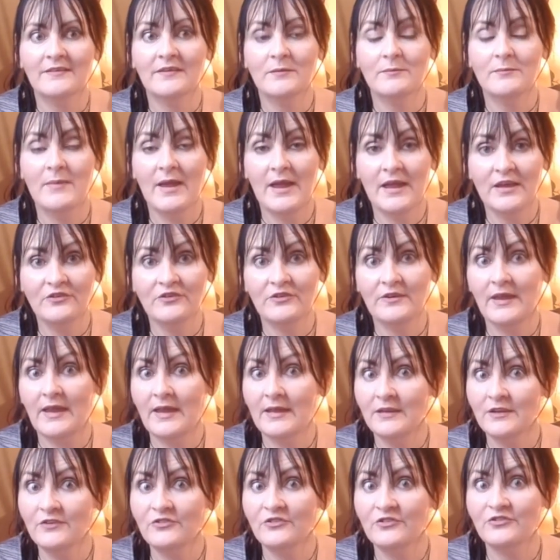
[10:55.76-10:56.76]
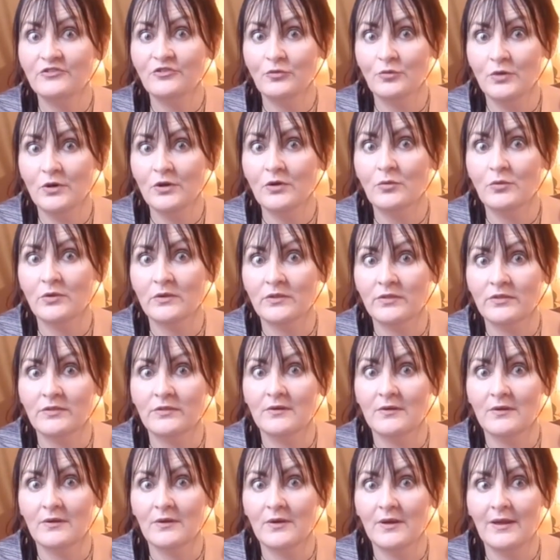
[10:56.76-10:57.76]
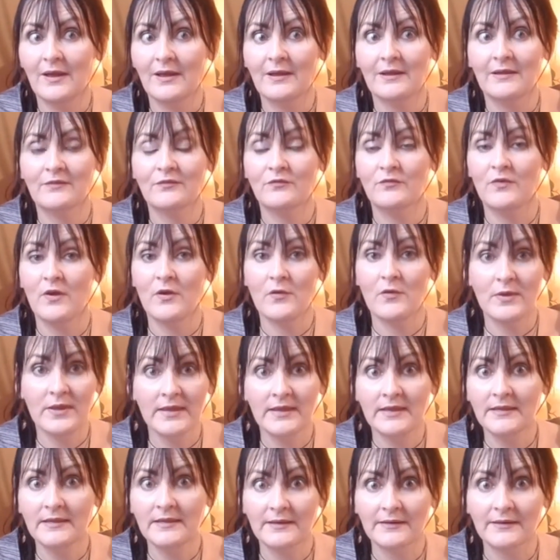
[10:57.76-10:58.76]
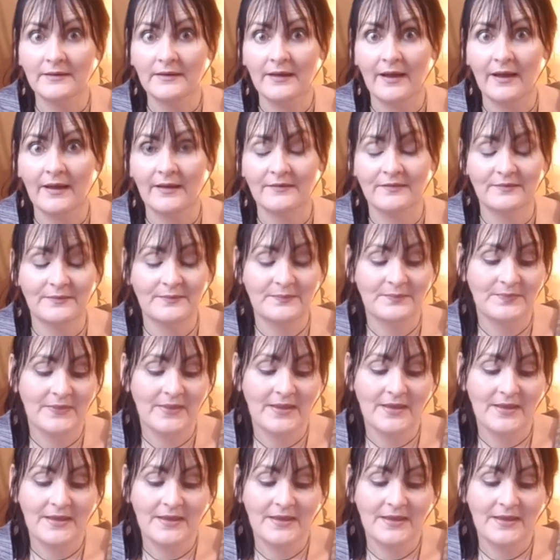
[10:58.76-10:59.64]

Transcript: it's an amazing energy to work with and it's very healing guys